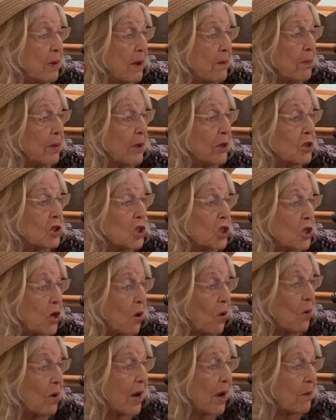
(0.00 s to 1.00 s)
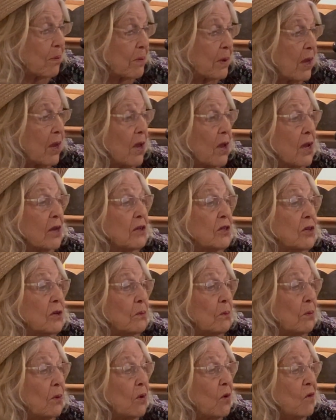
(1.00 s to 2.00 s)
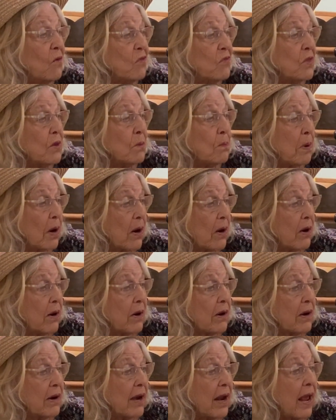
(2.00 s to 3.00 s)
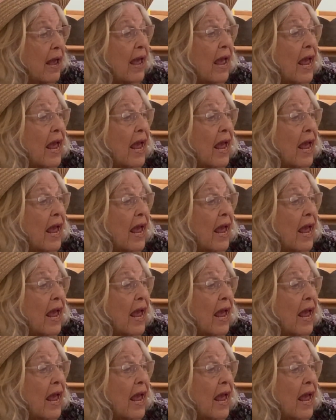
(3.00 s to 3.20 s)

people showed up to move the barn,